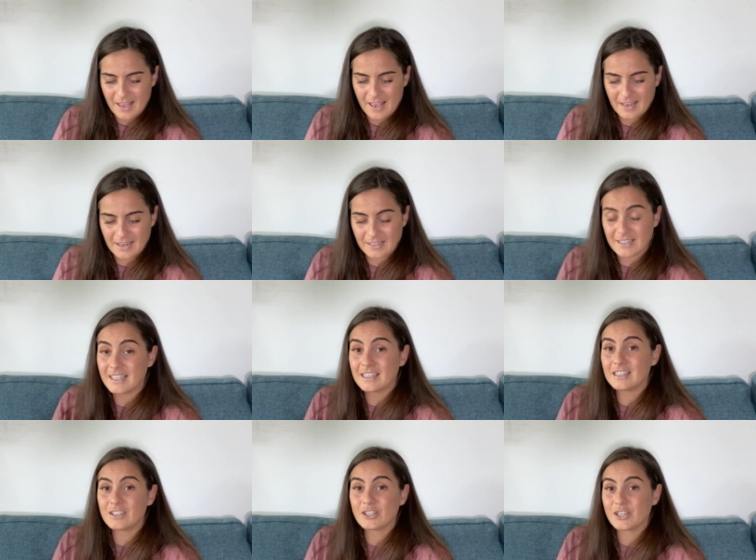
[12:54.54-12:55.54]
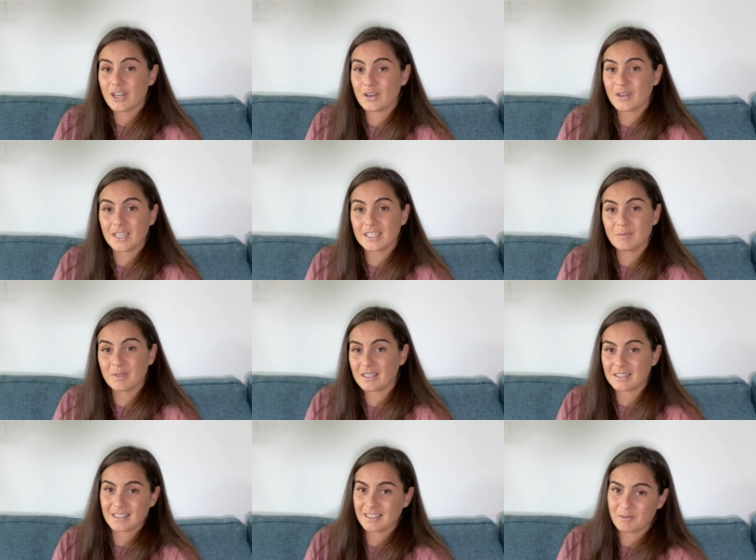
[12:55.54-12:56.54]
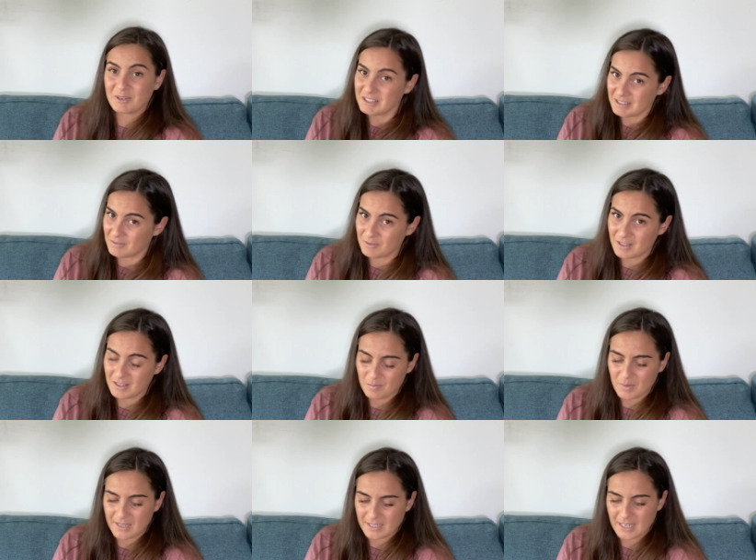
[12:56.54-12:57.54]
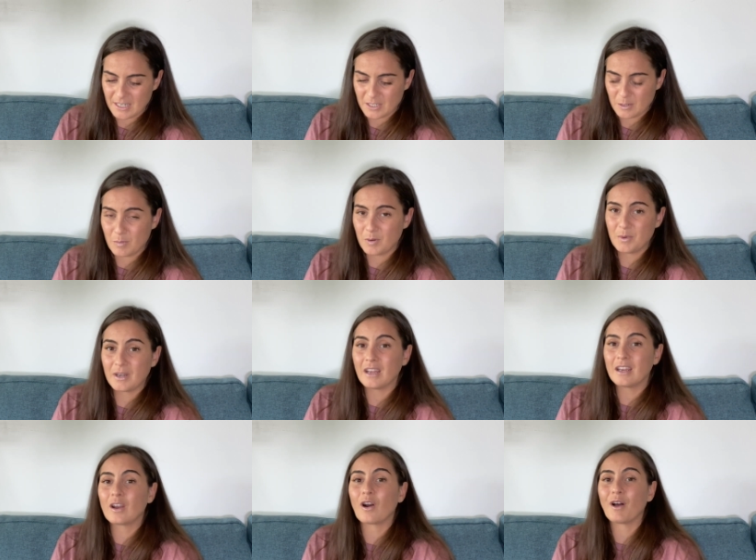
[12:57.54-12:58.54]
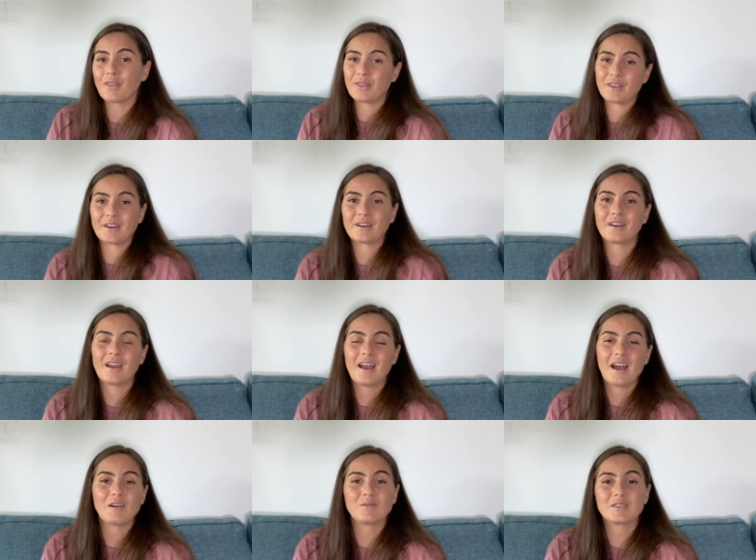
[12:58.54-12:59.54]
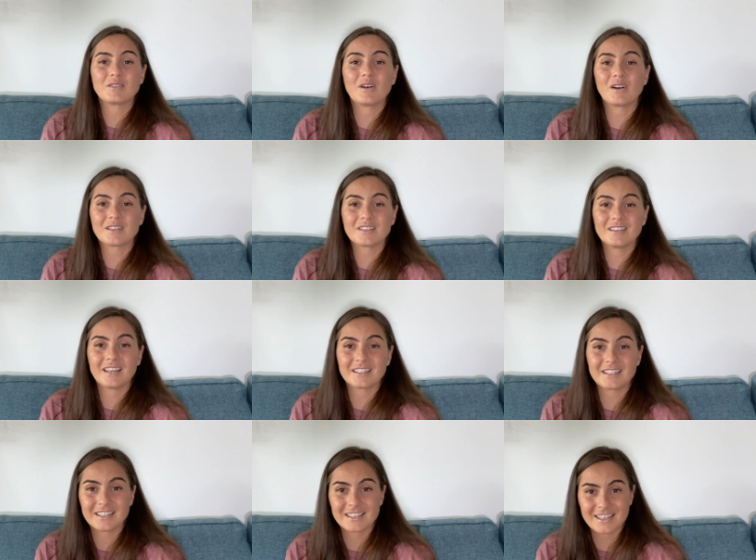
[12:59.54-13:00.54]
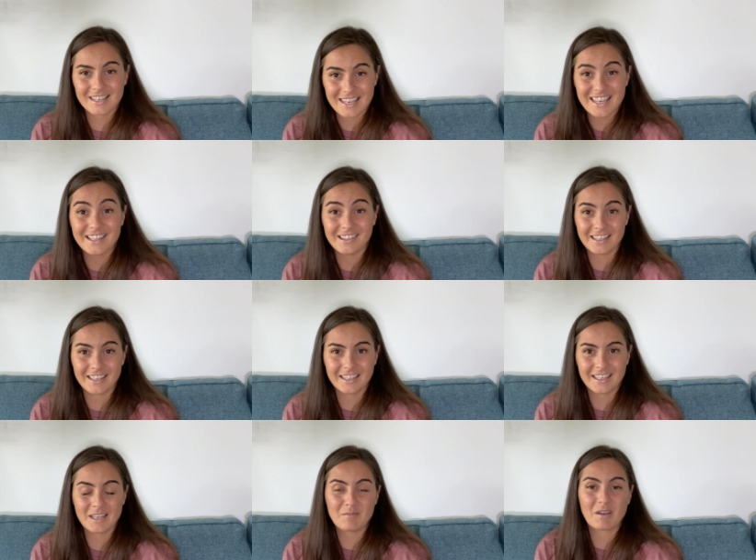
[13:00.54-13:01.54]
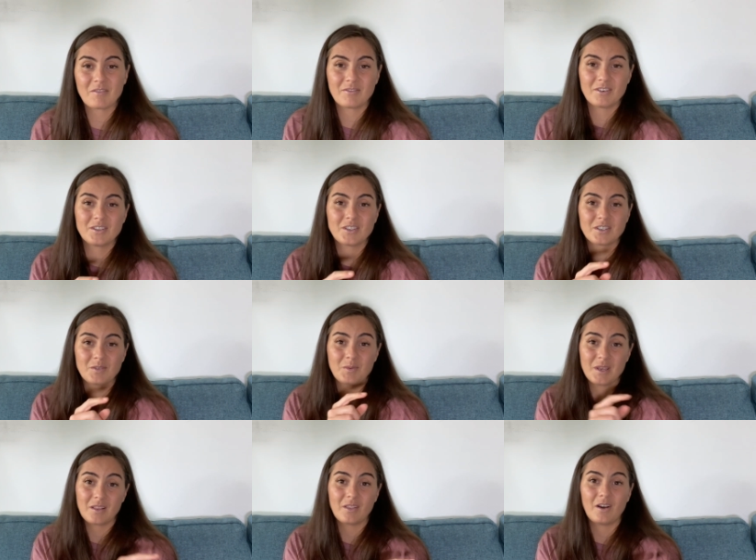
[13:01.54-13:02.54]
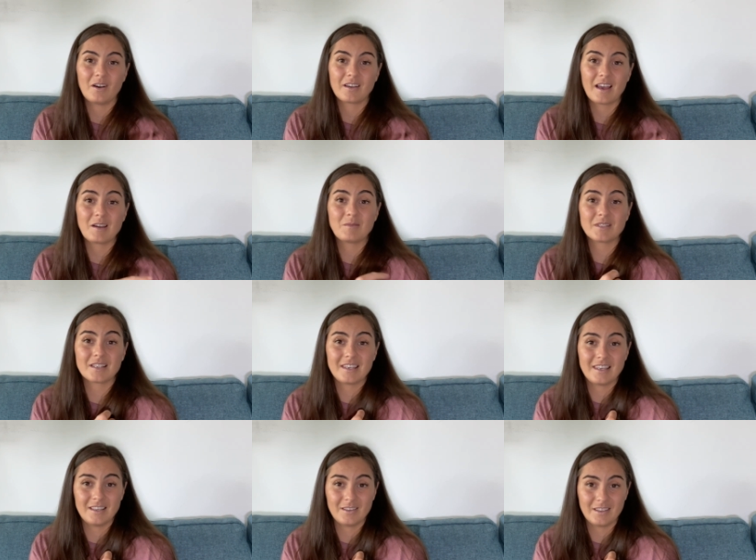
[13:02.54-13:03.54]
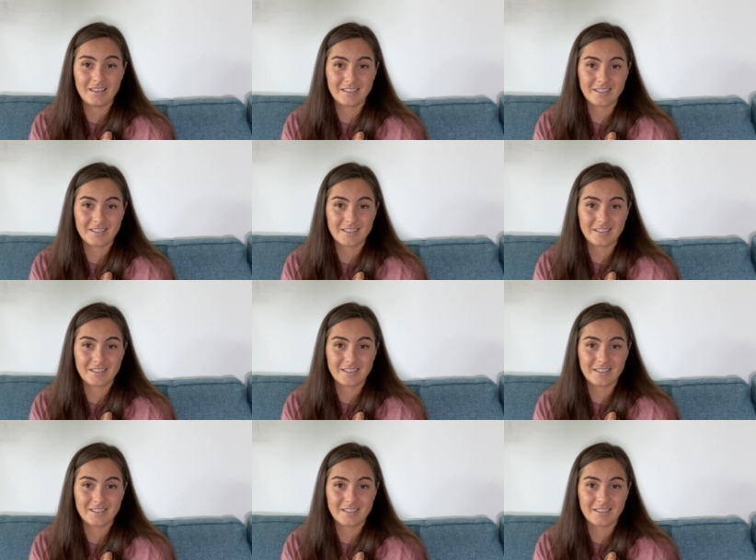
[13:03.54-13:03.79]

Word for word: And I didn't share it because it wasn't a, really a meditation, but when I got there, I was not selected as a Healy. In my first week long, I was a Healy.